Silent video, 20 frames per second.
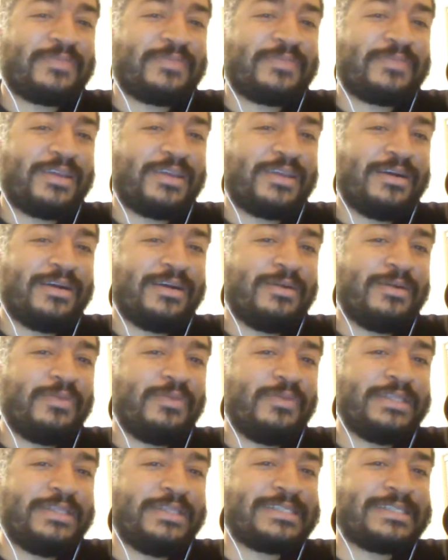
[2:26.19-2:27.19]
We decided
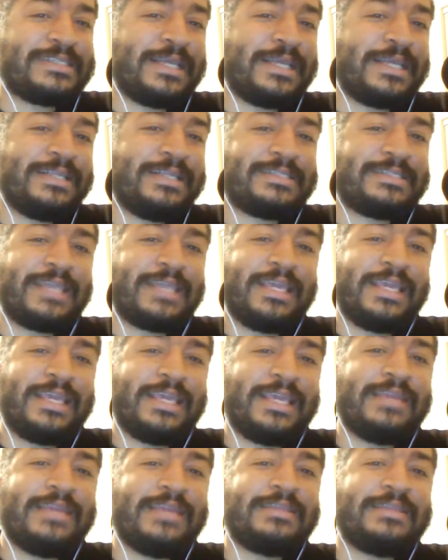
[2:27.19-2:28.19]
to stay in this
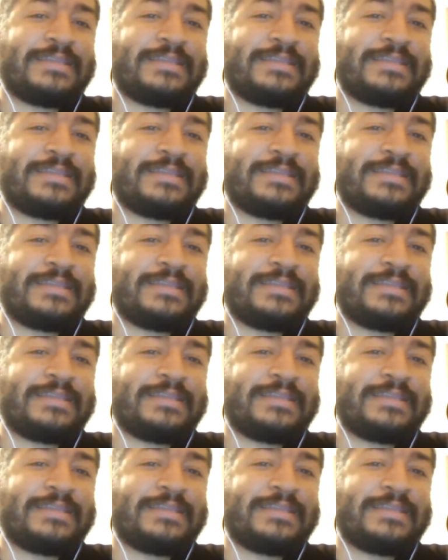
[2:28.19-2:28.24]
time.